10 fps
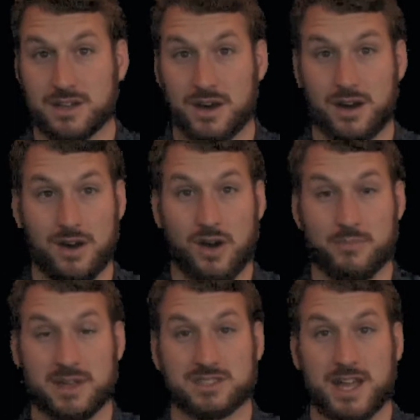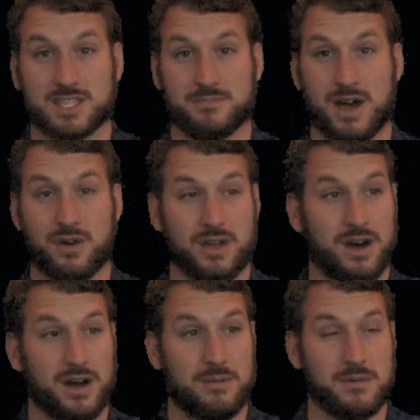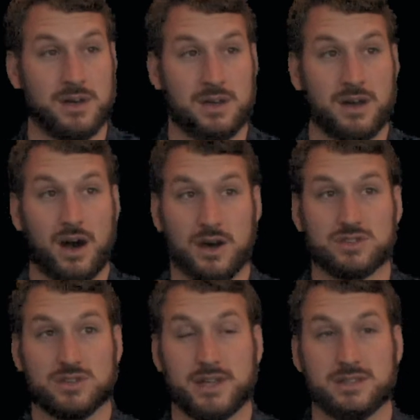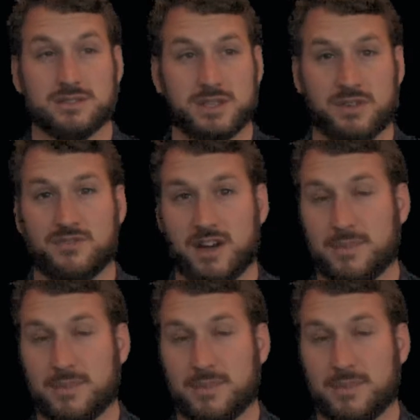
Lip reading: Our basin has about 175